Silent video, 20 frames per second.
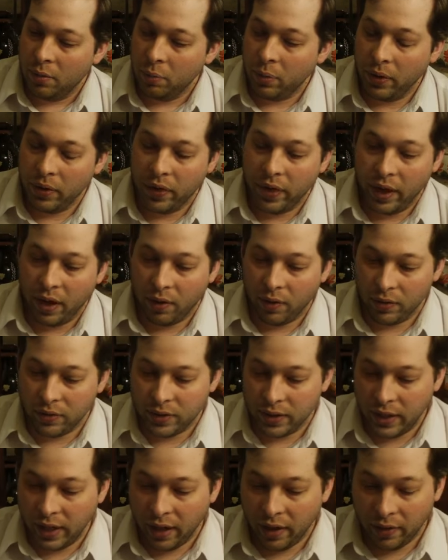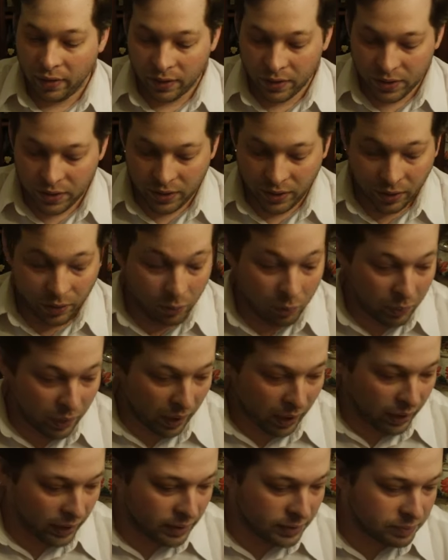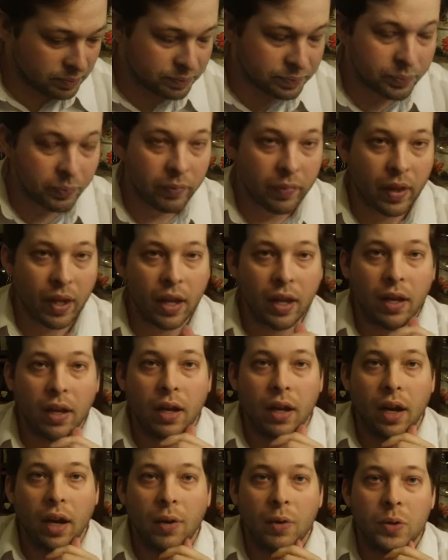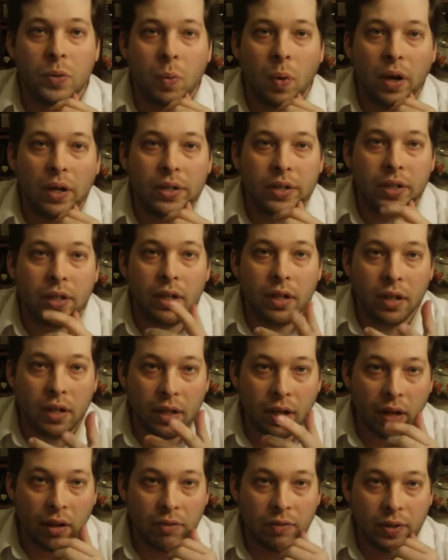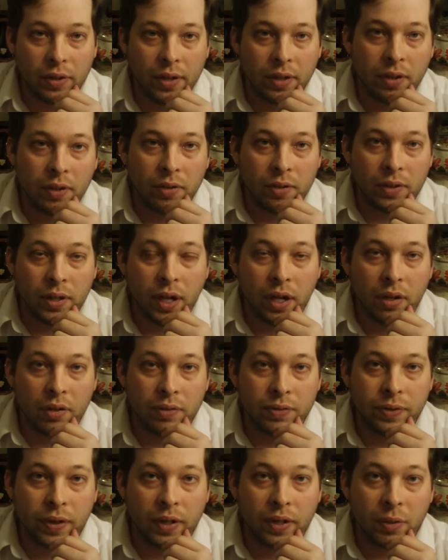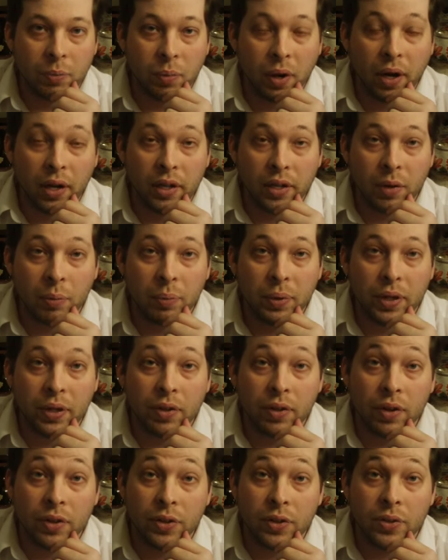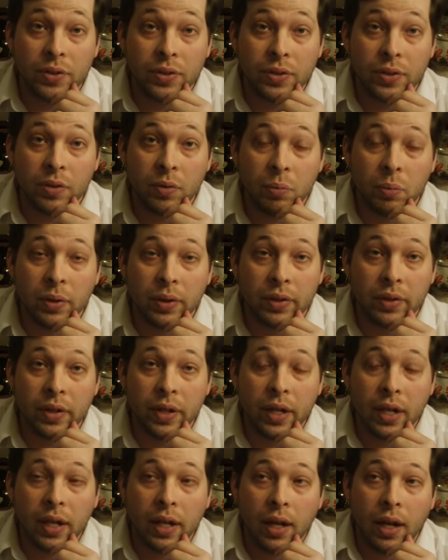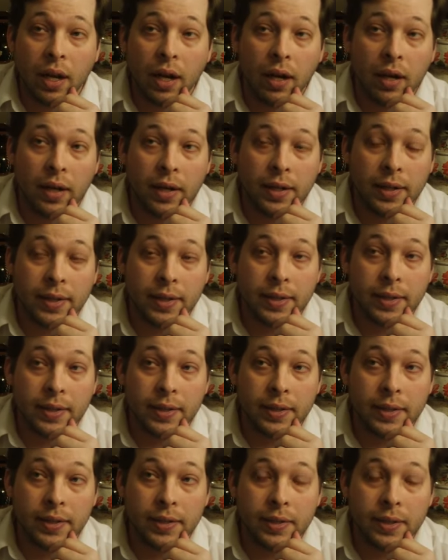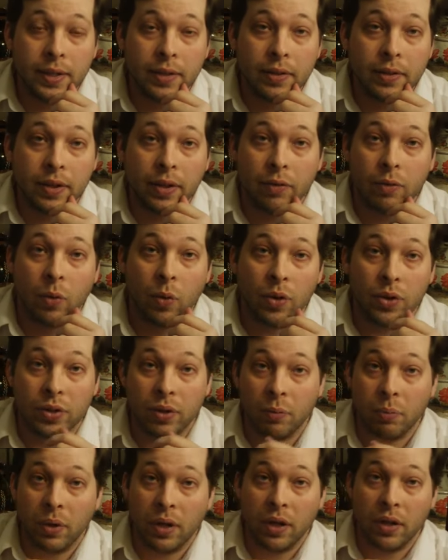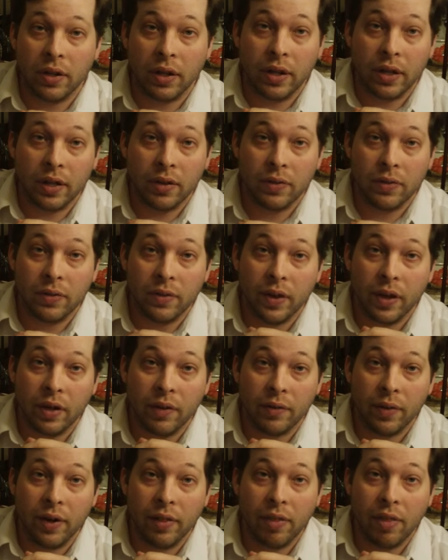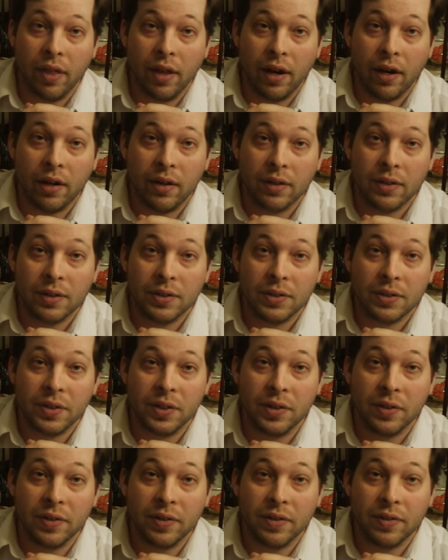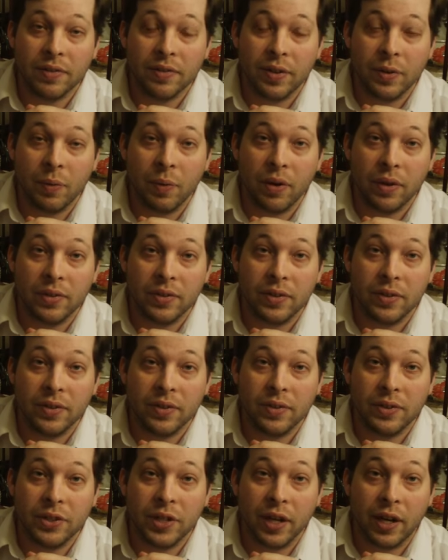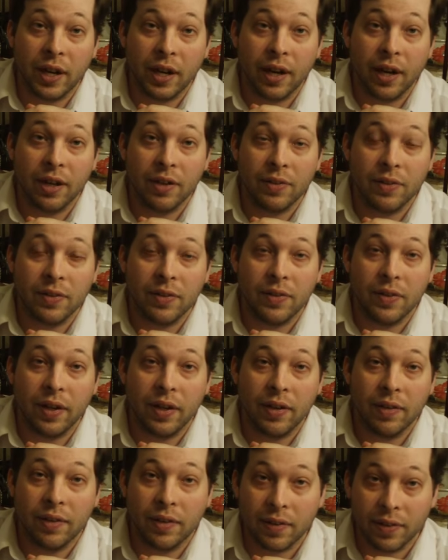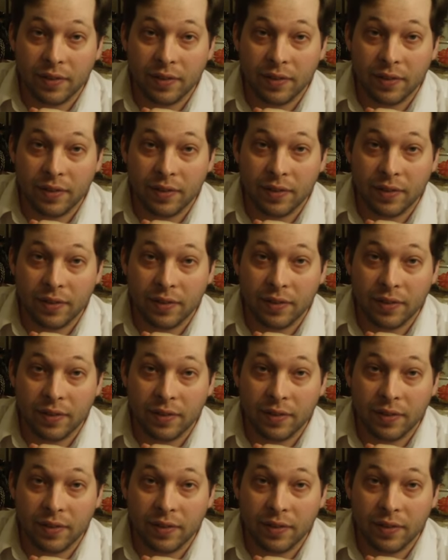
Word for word: put that all together. So um, I was watching a uh, video, uh, friend of mine up here on YouTube, and uh, and of course, I'm going to link it uh, right there. So if you want to check it out, uh,